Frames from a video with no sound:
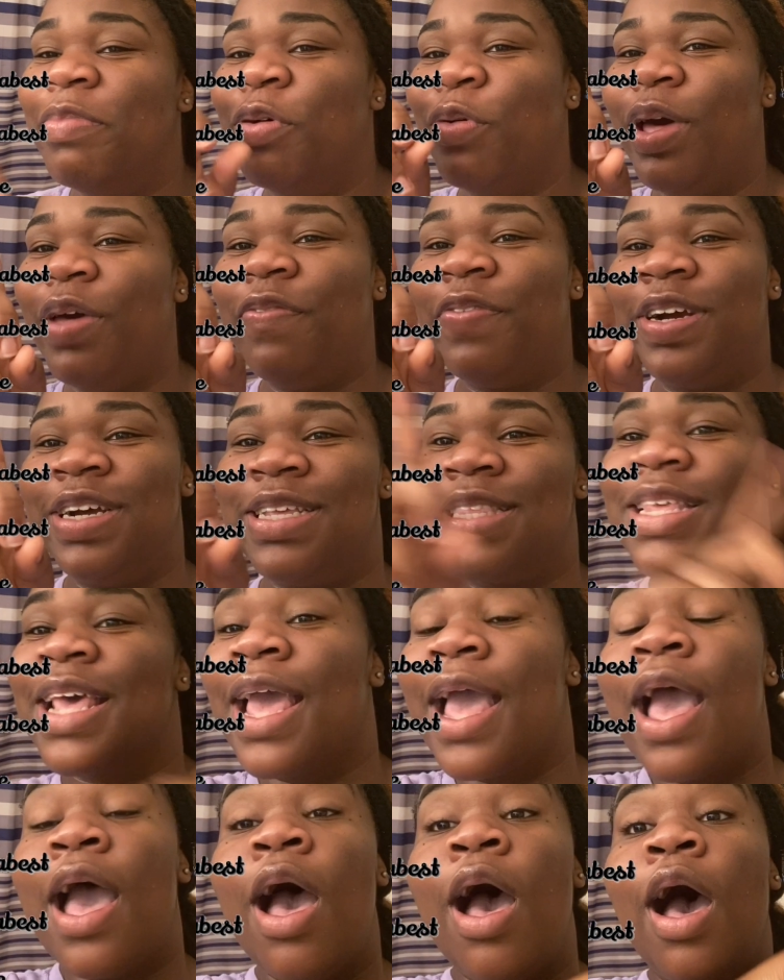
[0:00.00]
wait first.
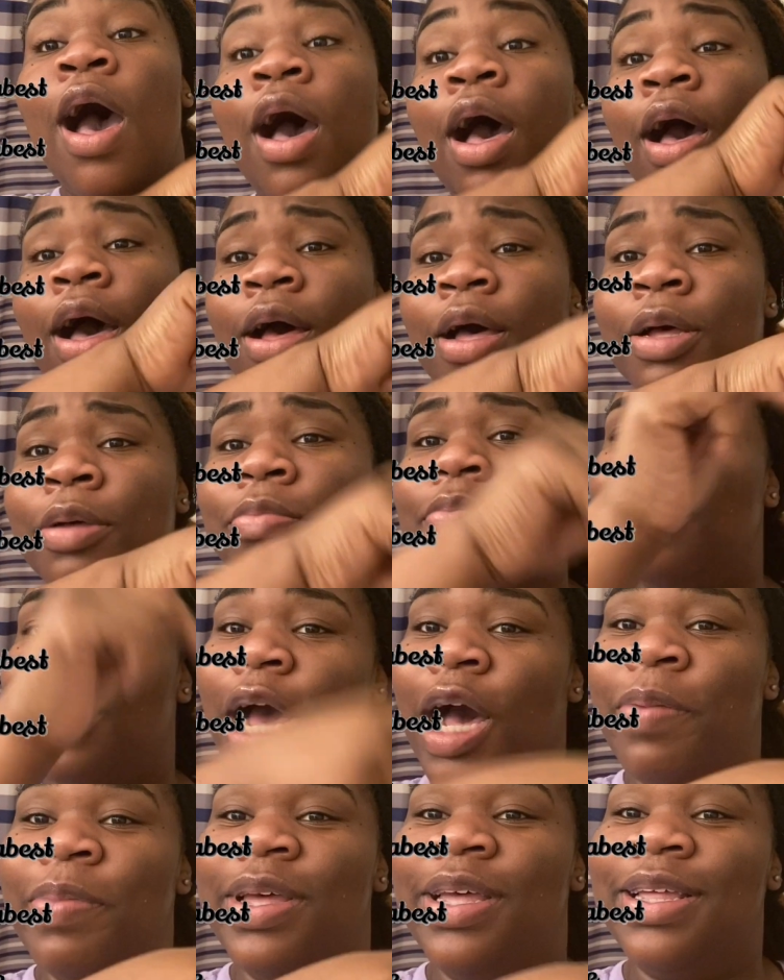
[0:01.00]

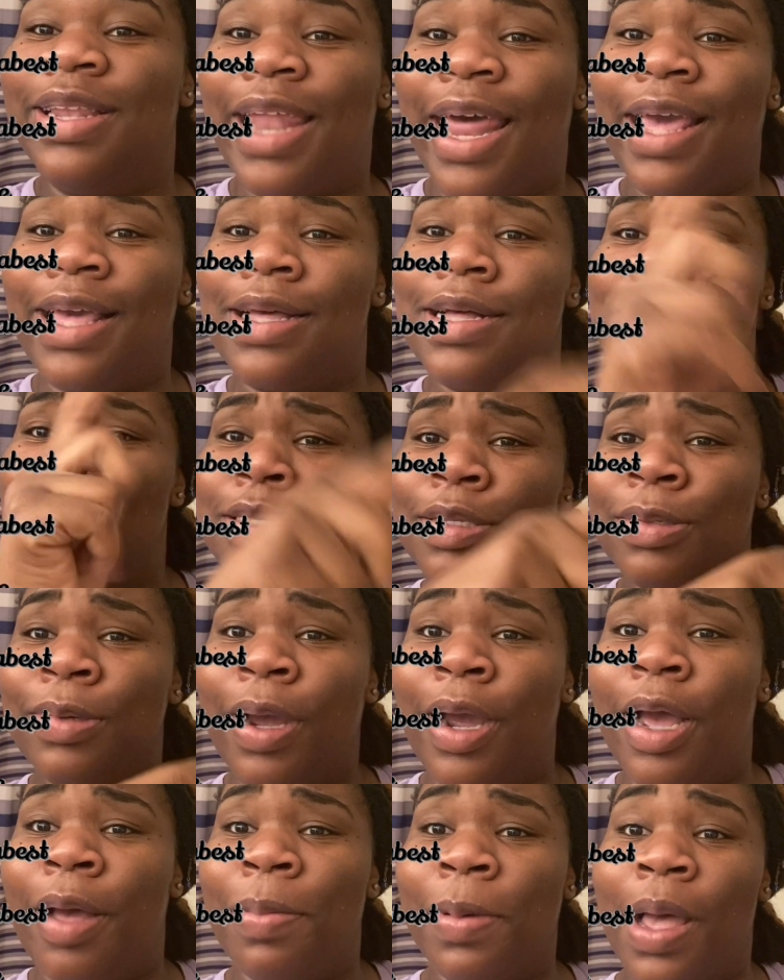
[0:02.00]
Comment, like,
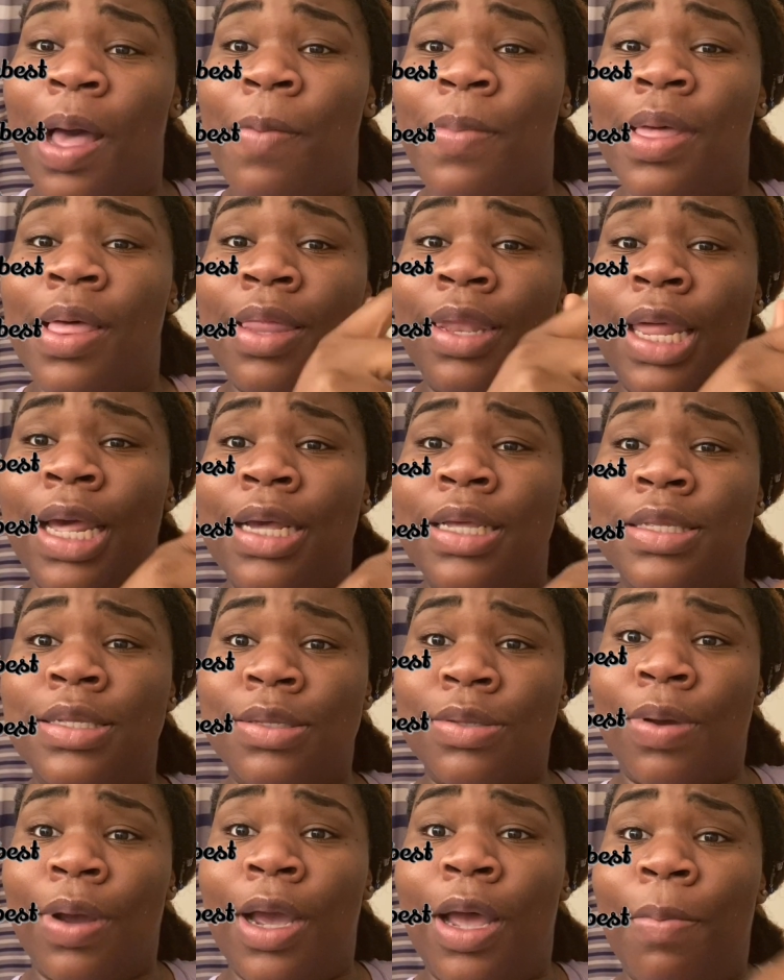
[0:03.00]
subscribe, comment, like,
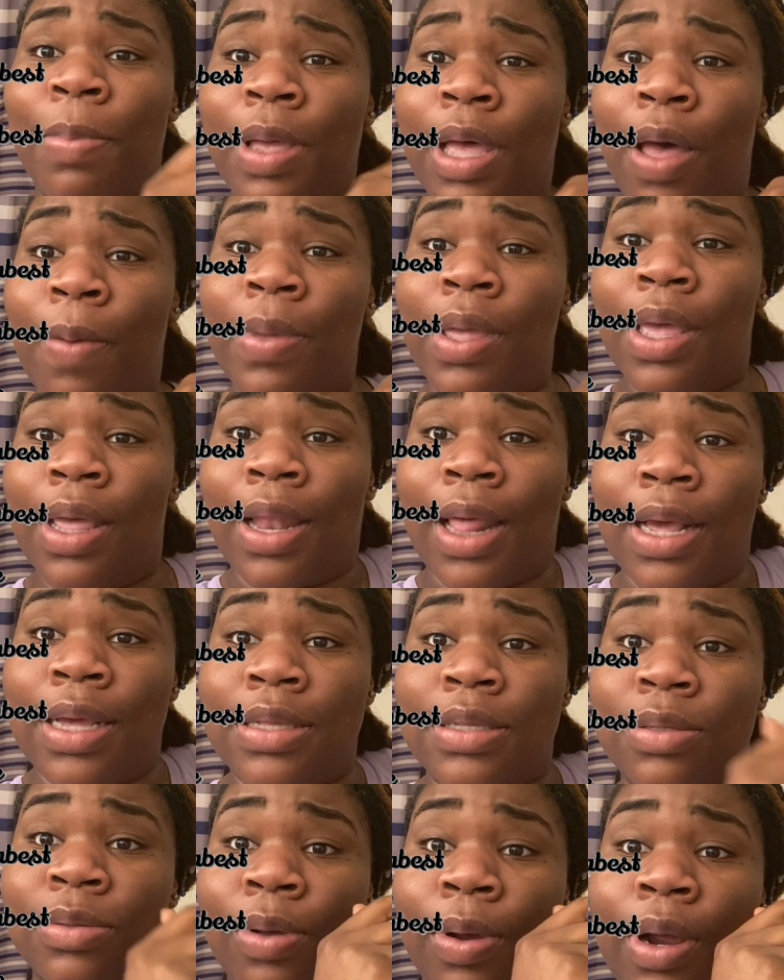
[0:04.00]
subscribe, comment, like,
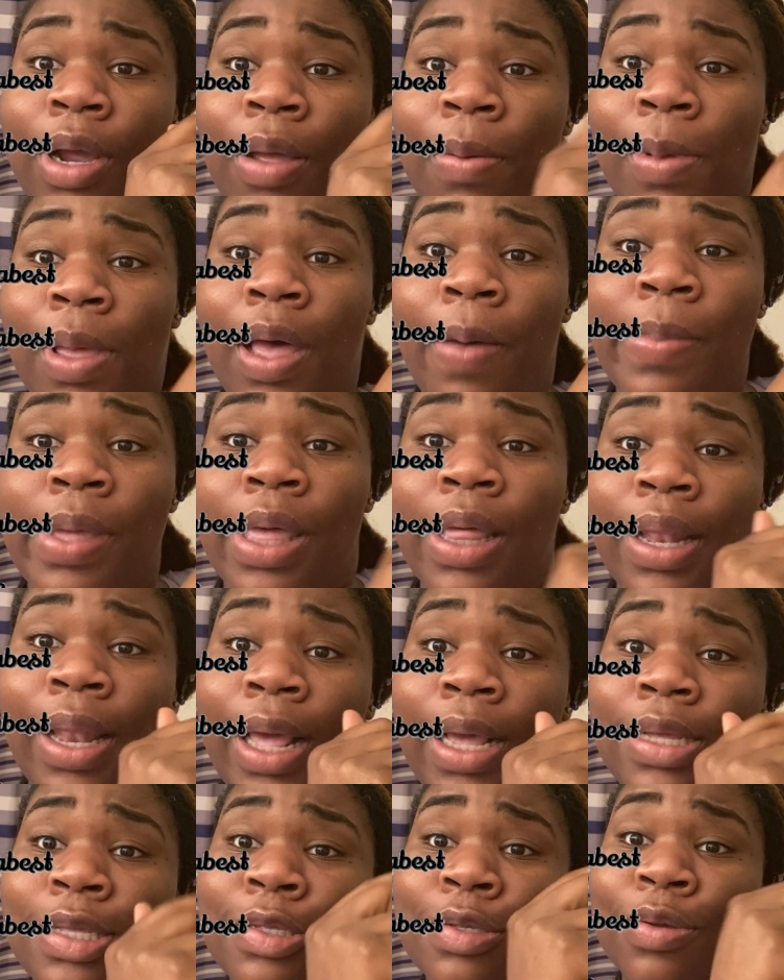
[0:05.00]
subscribe, comment,
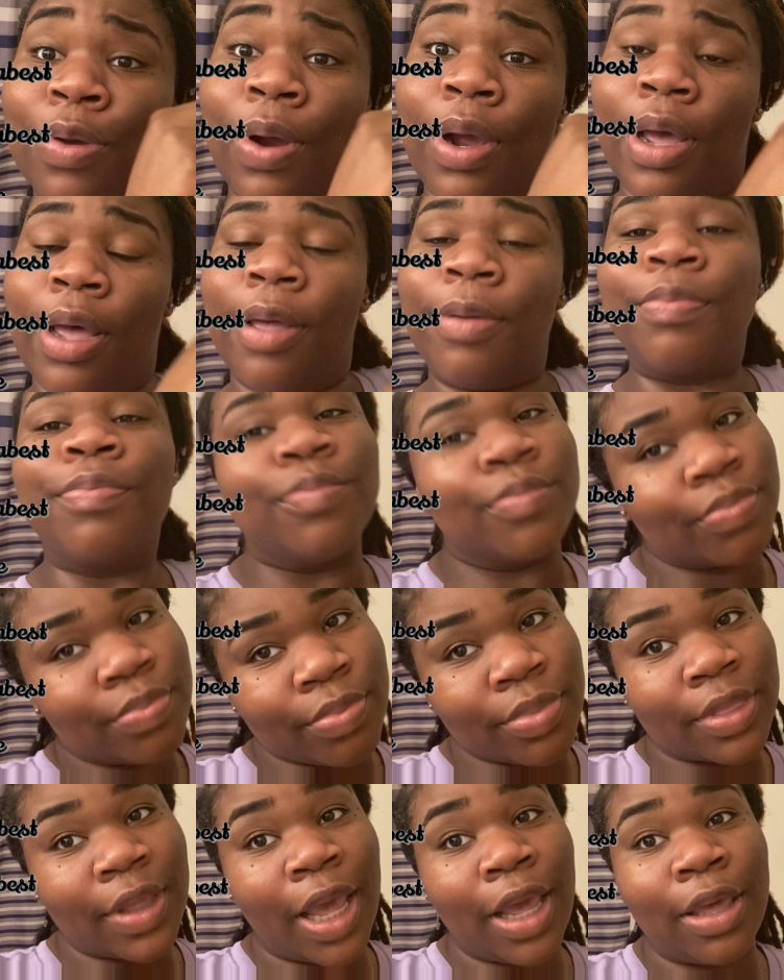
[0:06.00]
like, subscribe.
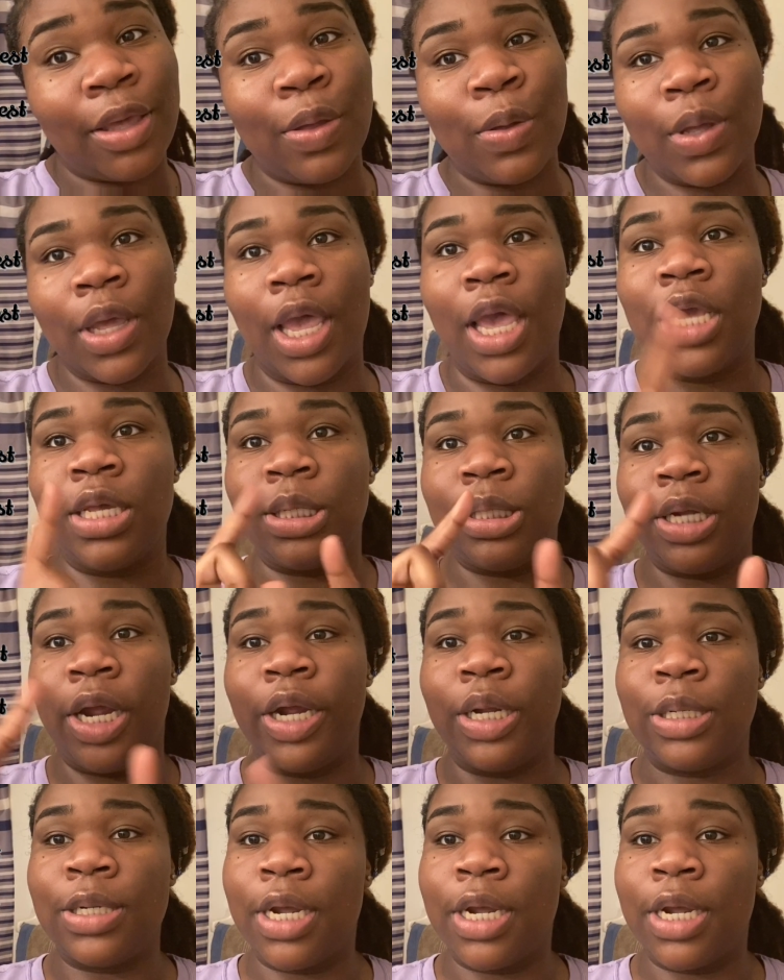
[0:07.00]
Thank you, and share.